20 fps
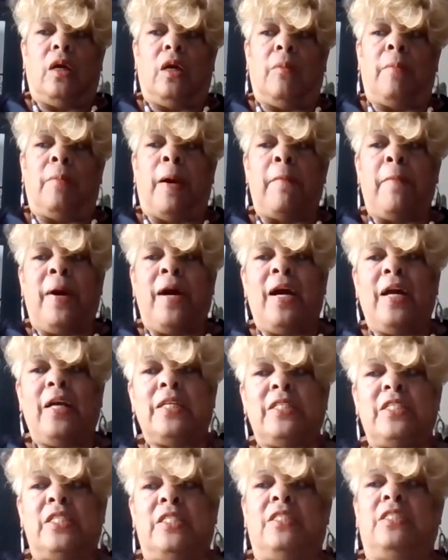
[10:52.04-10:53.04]
My mind
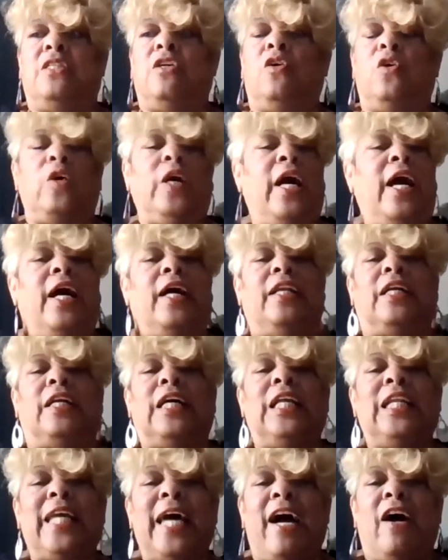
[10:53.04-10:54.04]
is still kind of
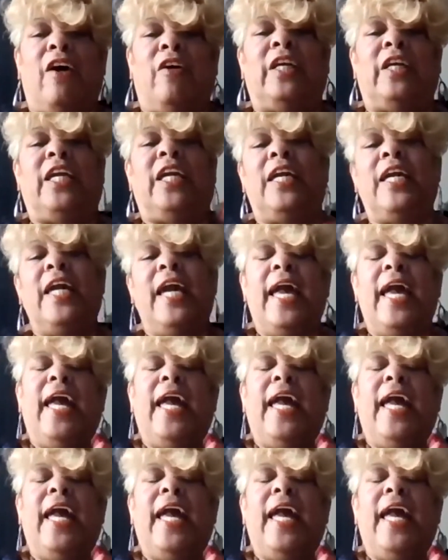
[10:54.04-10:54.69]
cloudy,